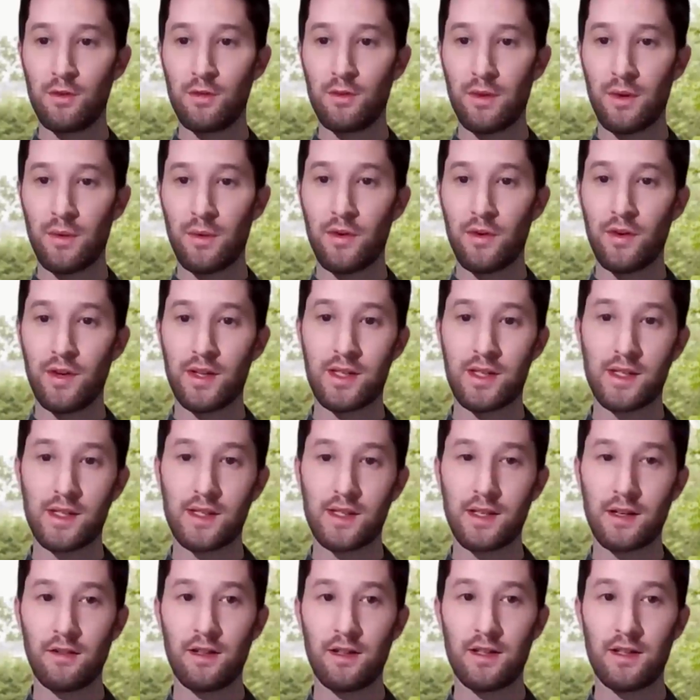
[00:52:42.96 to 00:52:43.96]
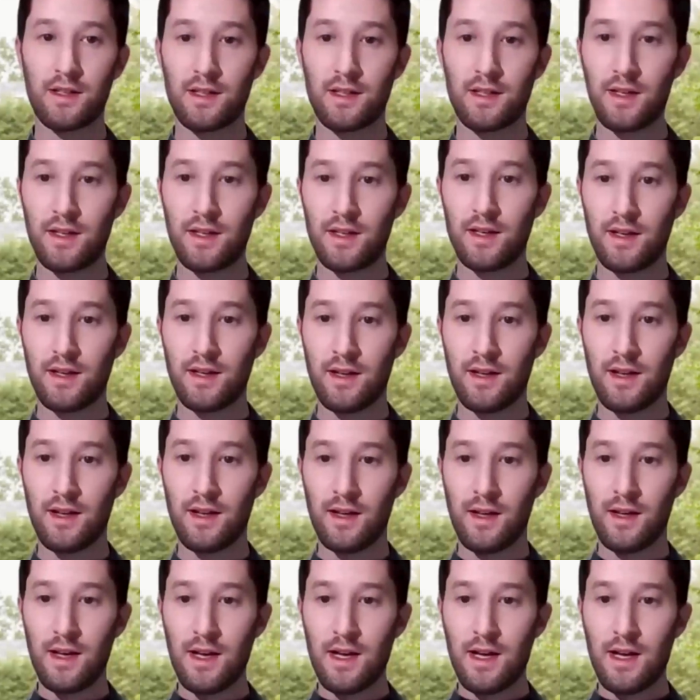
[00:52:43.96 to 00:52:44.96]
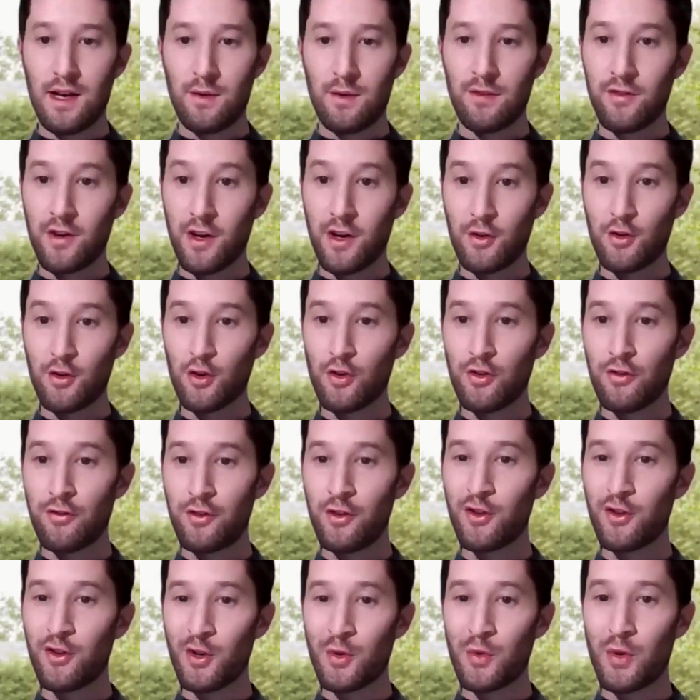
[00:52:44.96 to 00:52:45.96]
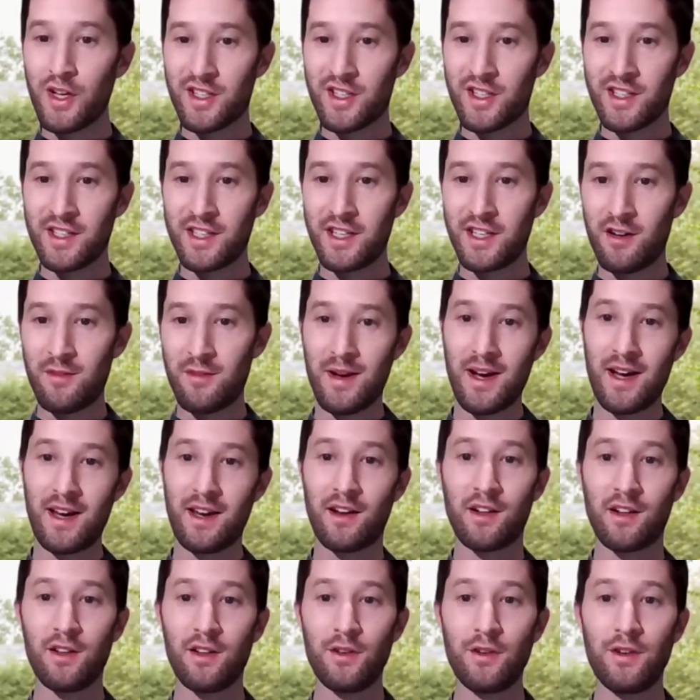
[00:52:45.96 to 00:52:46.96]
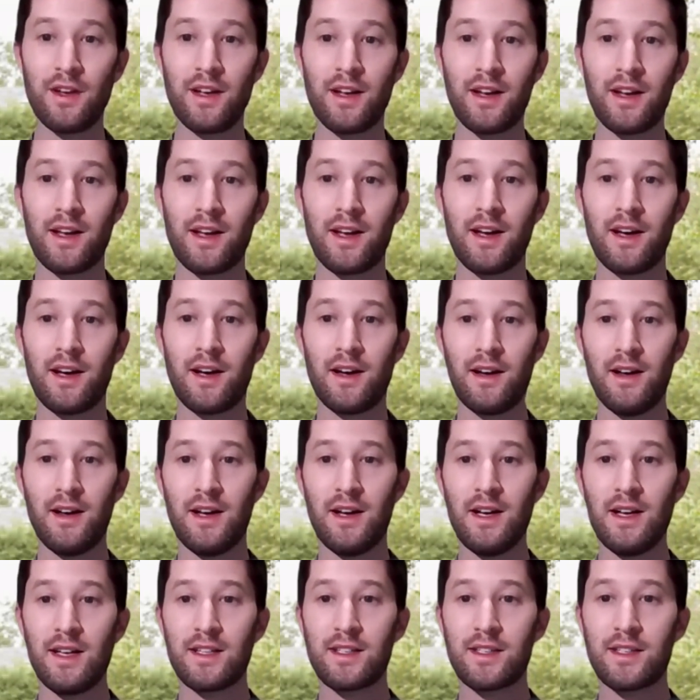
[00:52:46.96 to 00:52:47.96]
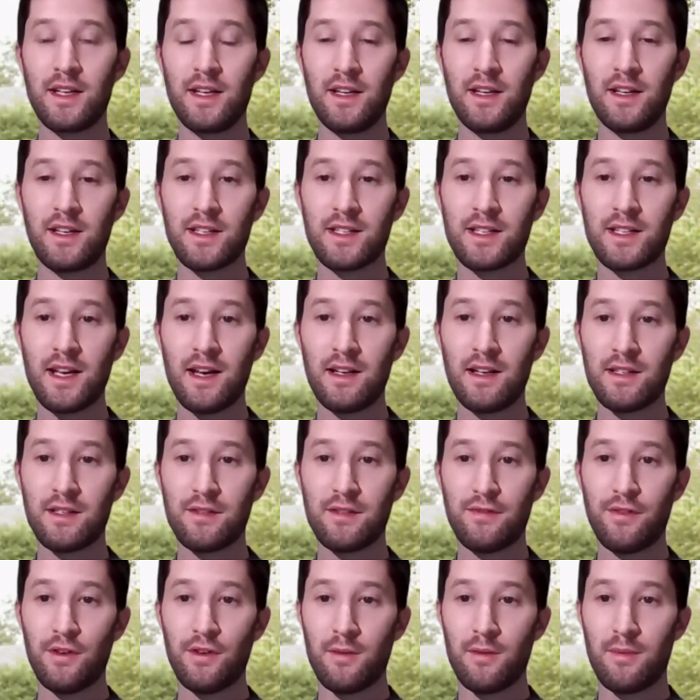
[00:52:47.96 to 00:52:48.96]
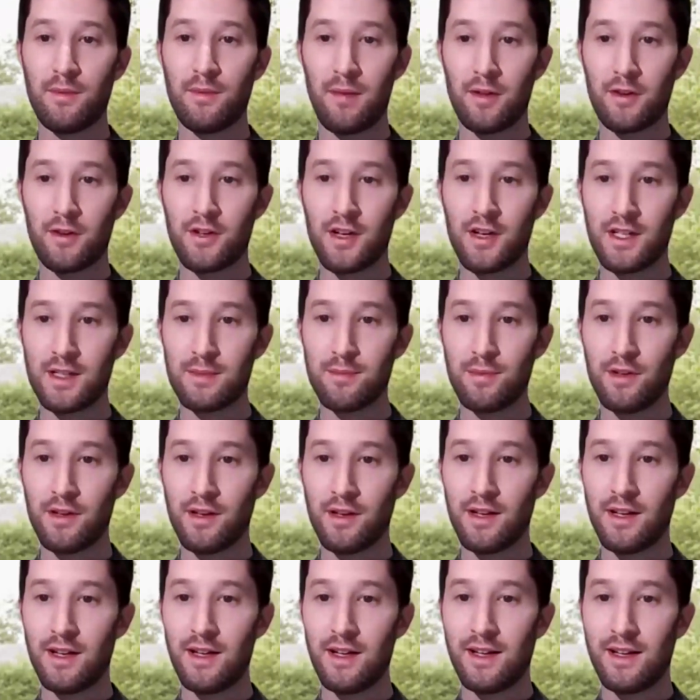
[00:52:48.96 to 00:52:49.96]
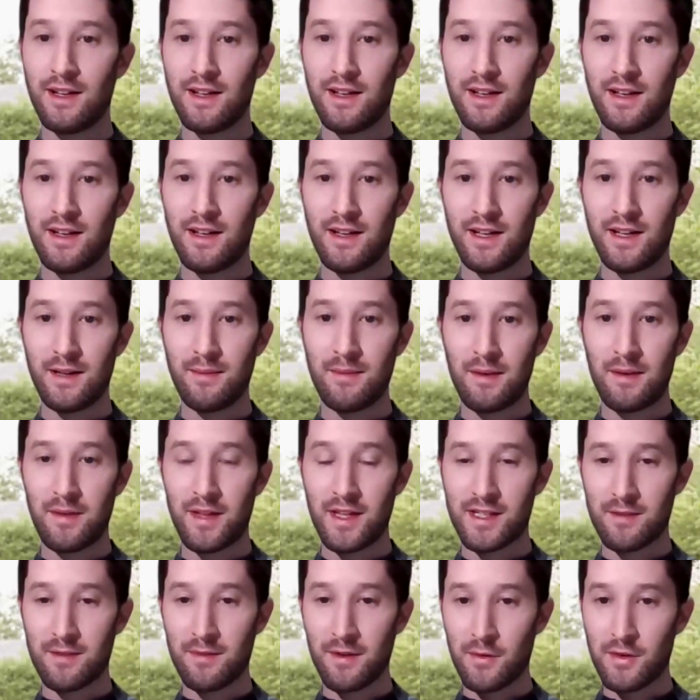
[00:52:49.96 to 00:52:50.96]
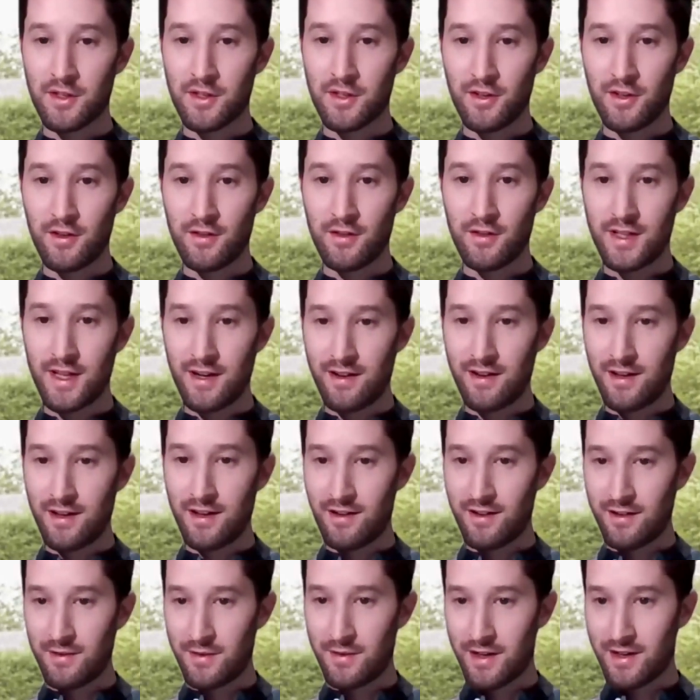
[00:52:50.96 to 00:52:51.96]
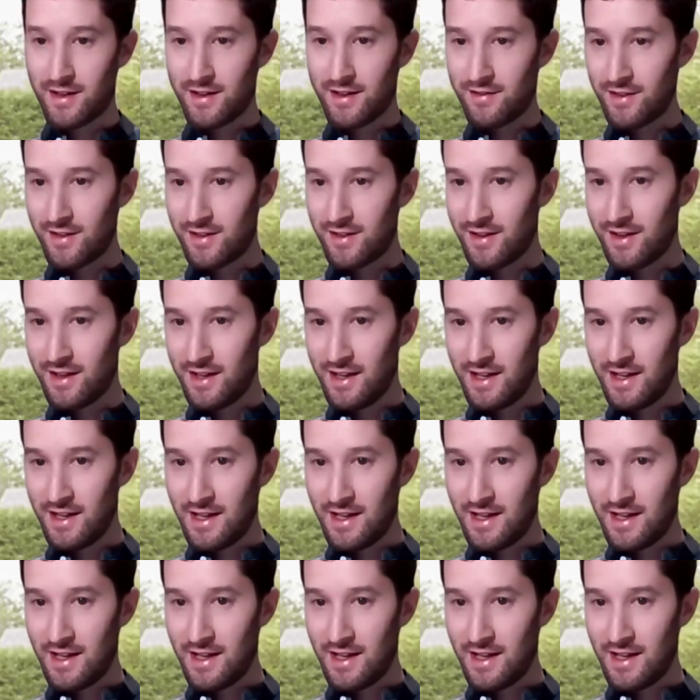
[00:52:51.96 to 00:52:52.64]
assume that we won't necessarily see. We've got a few good questions here about including senior discounts for public transport. Maybe that's something we should note down, Aaron. We can have